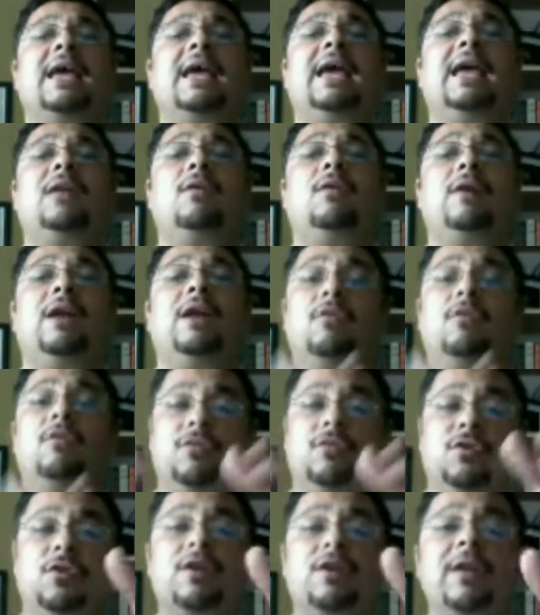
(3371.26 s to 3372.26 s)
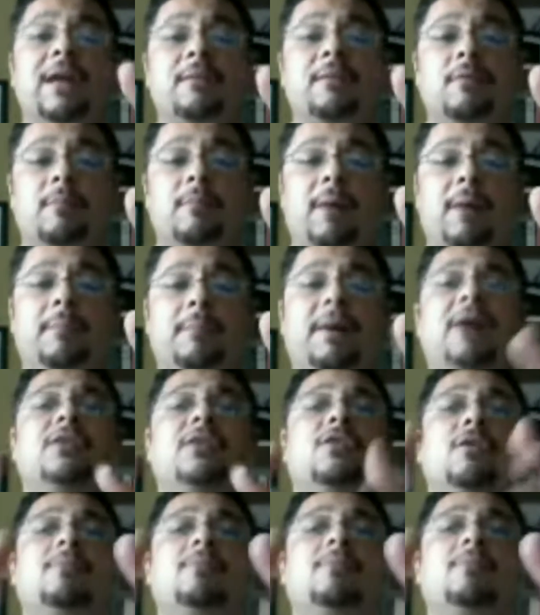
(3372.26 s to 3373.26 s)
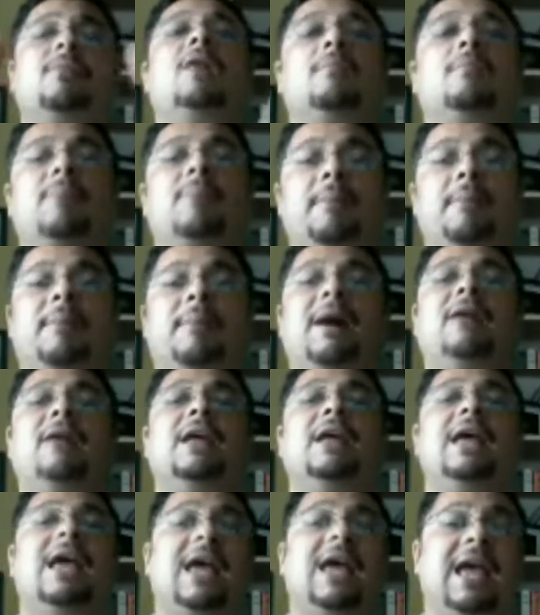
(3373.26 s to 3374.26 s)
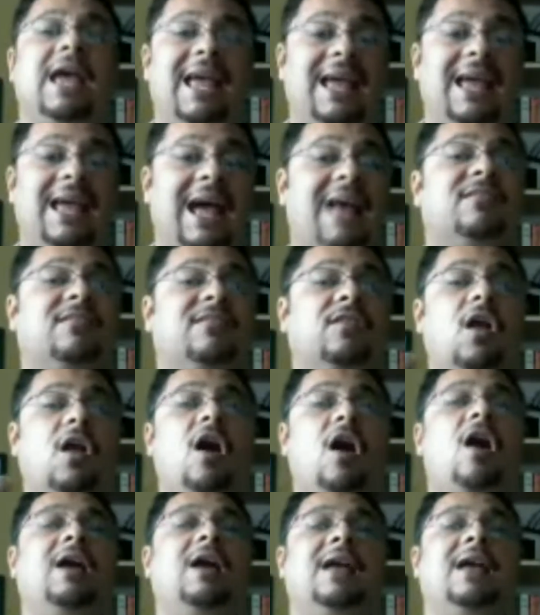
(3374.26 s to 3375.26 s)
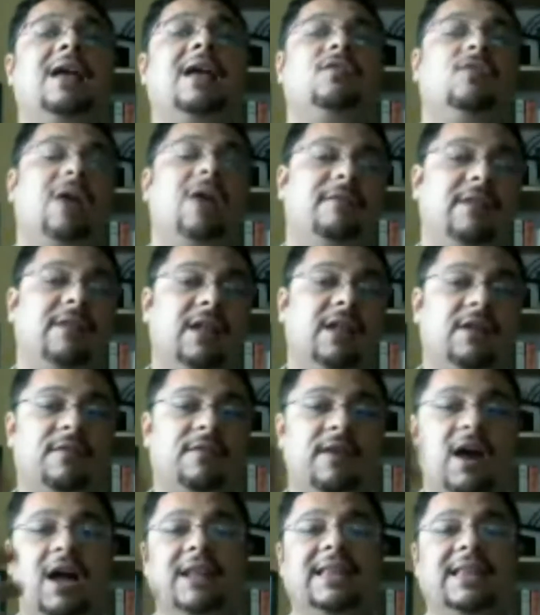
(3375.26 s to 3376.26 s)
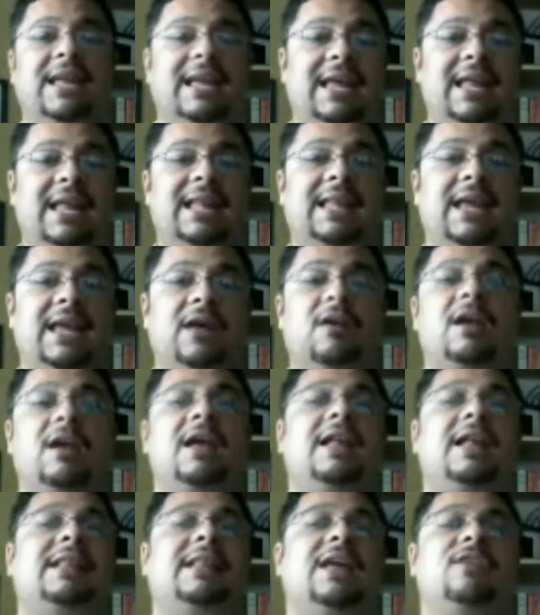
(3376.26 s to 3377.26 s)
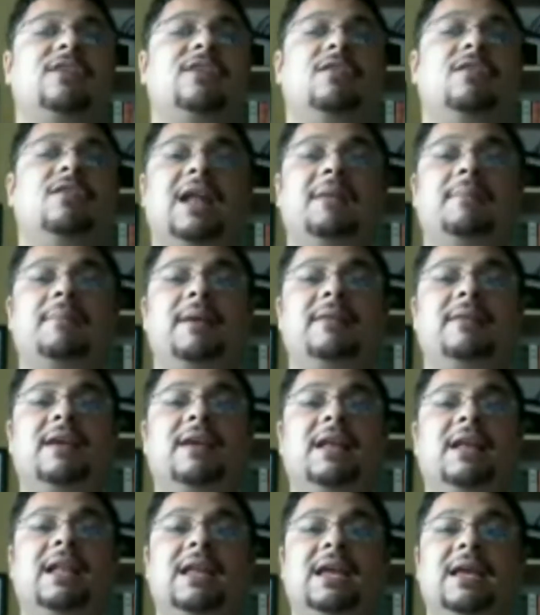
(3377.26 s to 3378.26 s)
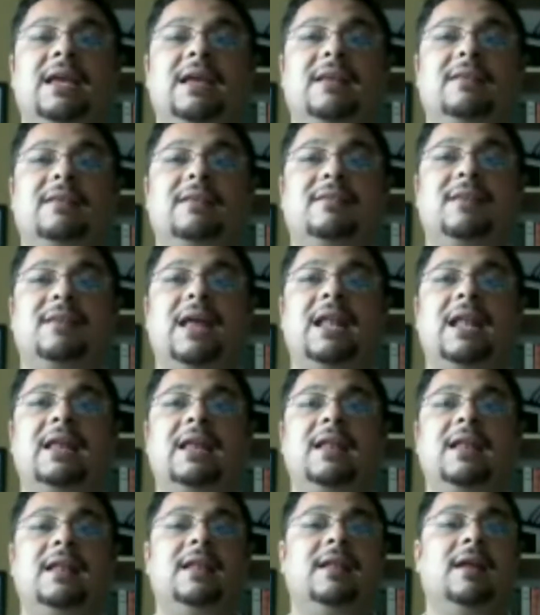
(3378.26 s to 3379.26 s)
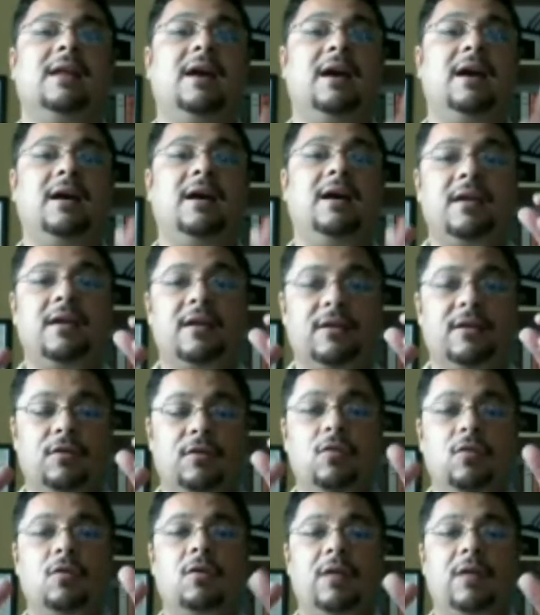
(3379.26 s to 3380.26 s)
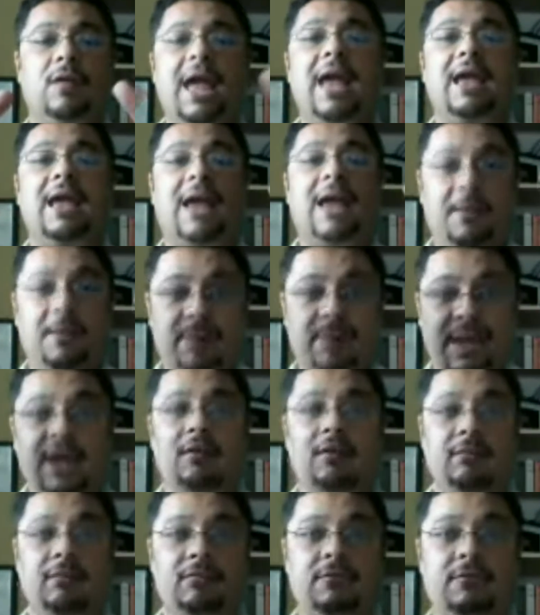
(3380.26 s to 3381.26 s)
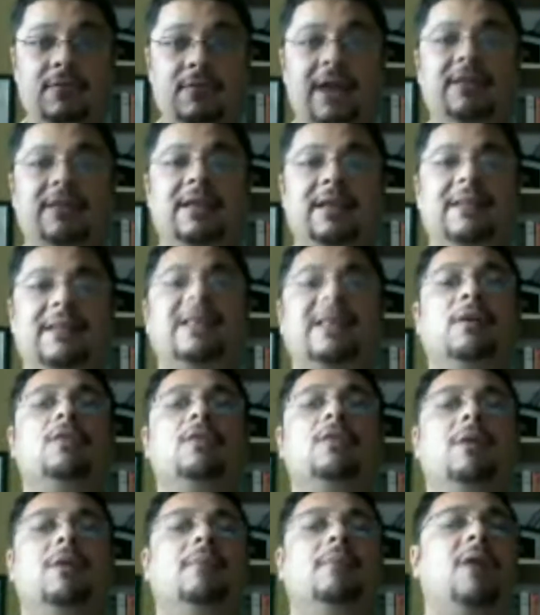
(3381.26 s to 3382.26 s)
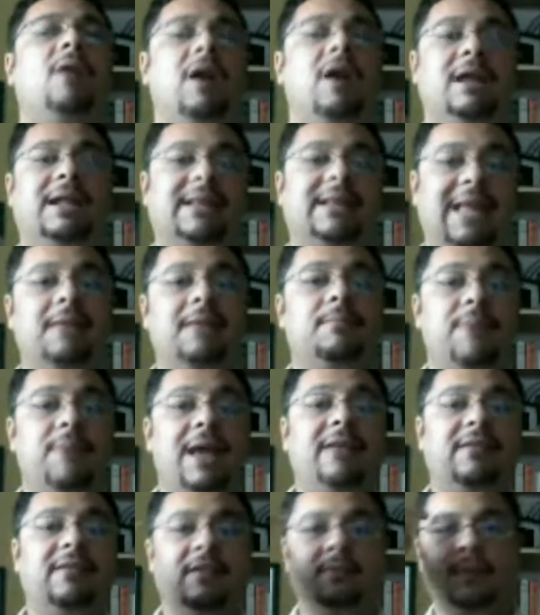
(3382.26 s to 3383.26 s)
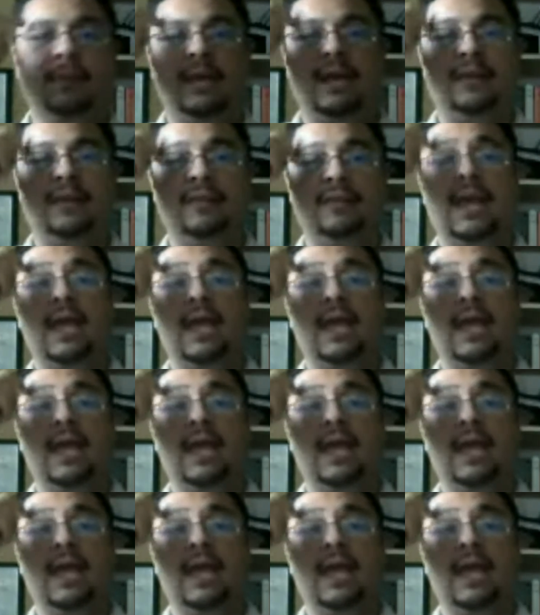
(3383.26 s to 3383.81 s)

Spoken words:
your name will pop out, your blog will pop out, as long as you have enough content in there that you're kind of basically saying, well, hey, I'm here, right? And that's why you want to blog on a daily basis, because